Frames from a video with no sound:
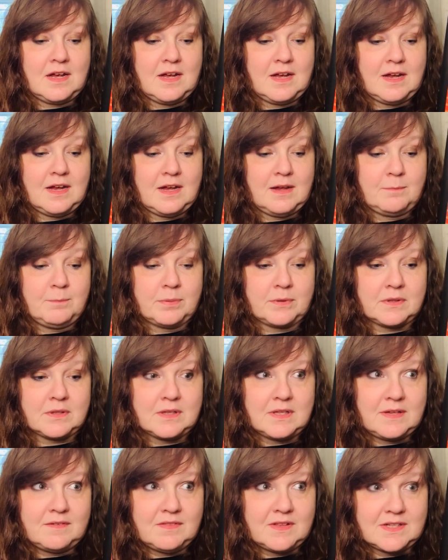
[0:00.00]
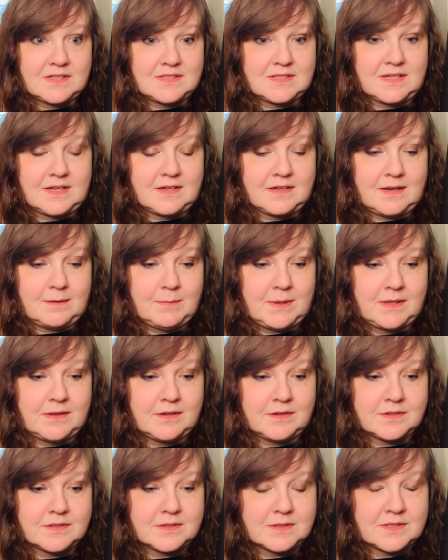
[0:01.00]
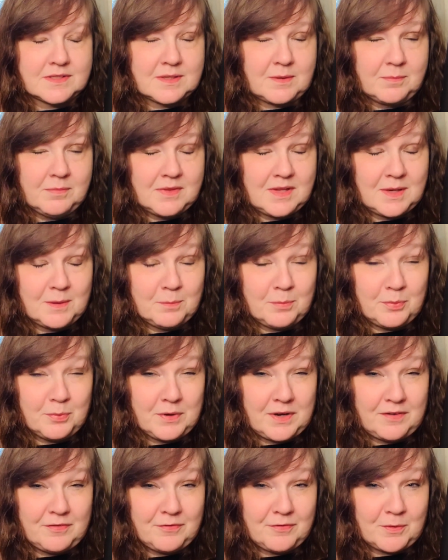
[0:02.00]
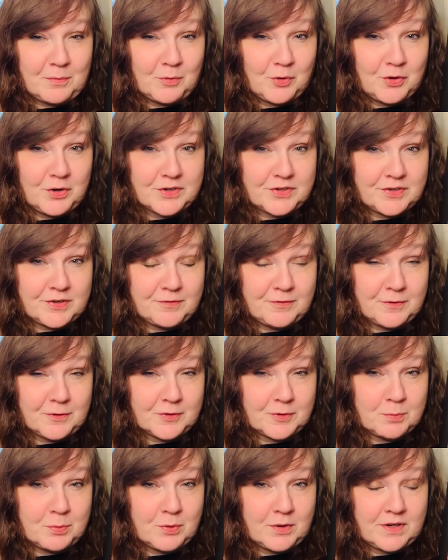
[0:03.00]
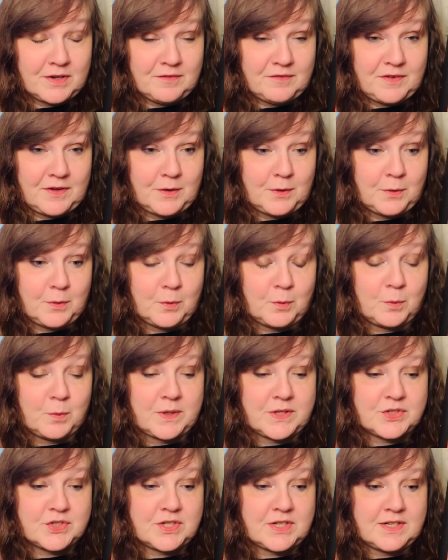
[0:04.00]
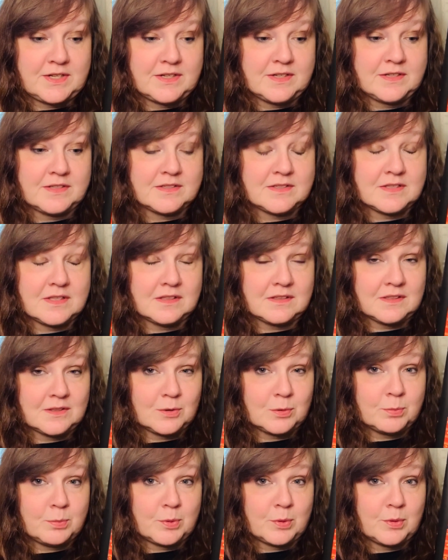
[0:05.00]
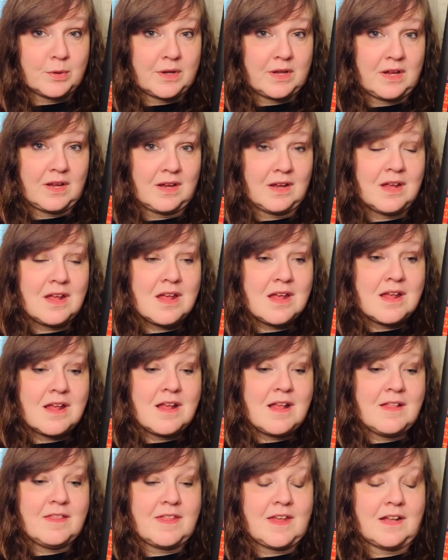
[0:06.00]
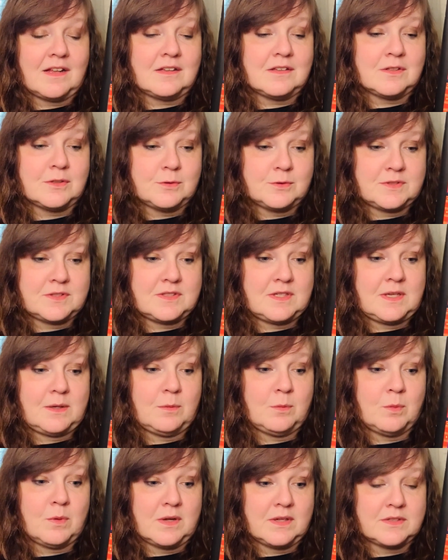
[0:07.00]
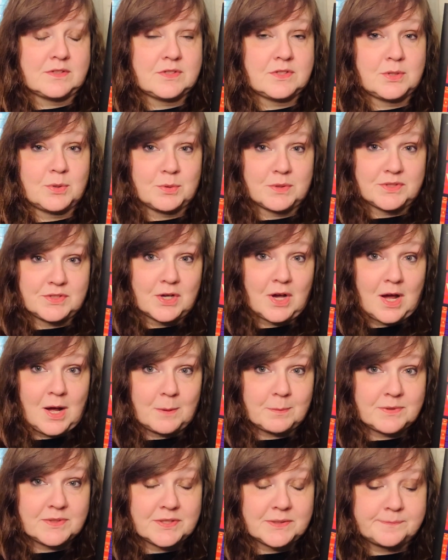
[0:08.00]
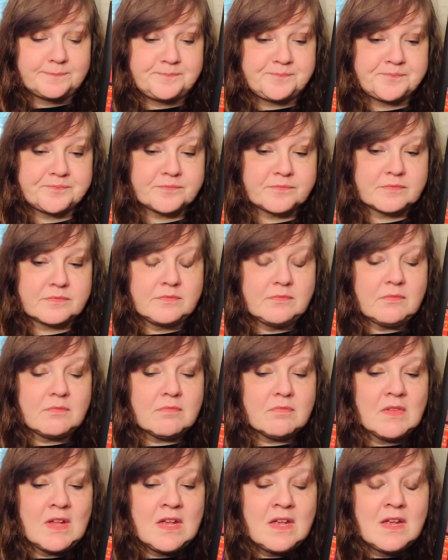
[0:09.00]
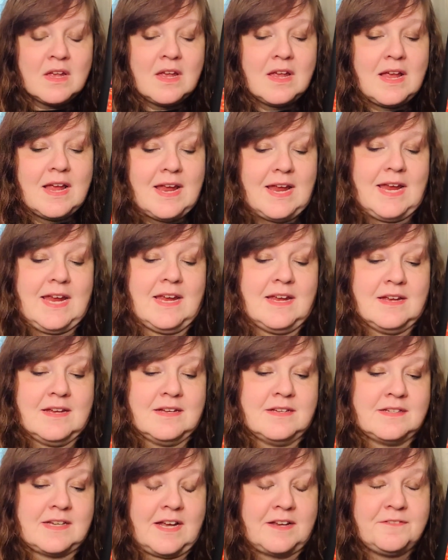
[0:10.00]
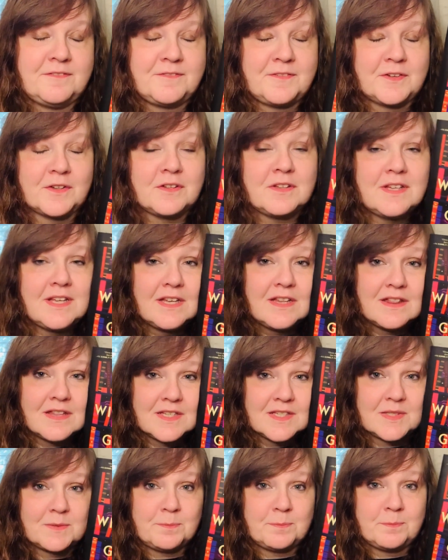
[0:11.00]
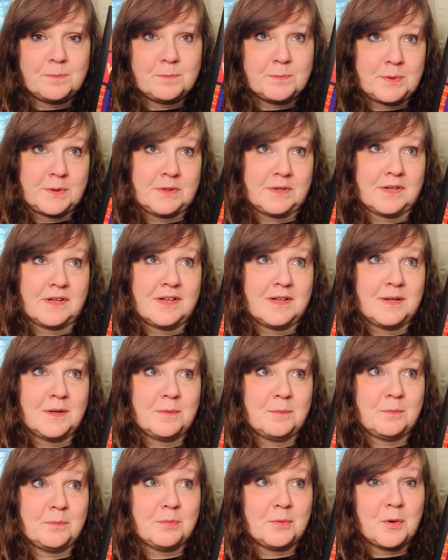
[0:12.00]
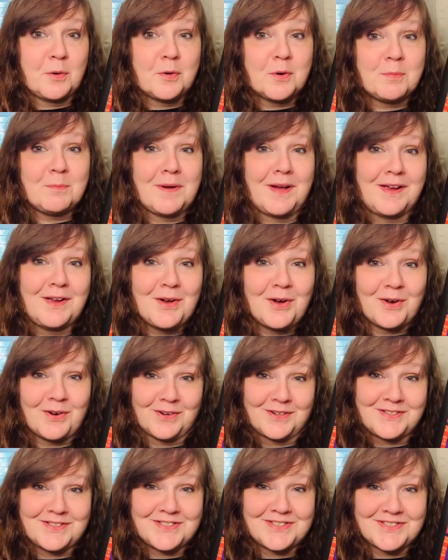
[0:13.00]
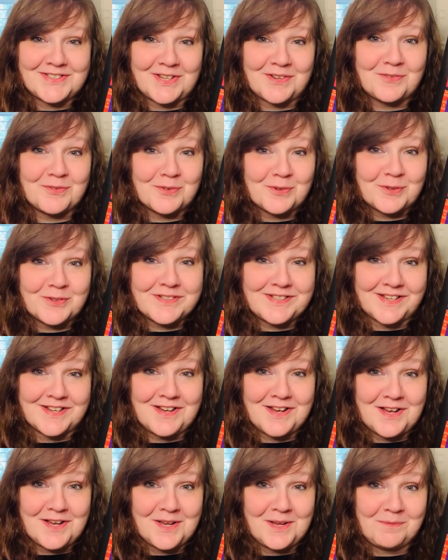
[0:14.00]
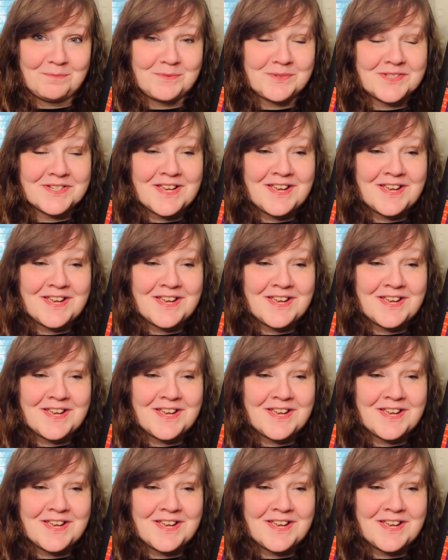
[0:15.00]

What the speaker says: I believe that's it. I mean, there's something brief from Christopher's point of view, which is the little boy that Lucy wants to adopt. And I feel like this book broke my heart several times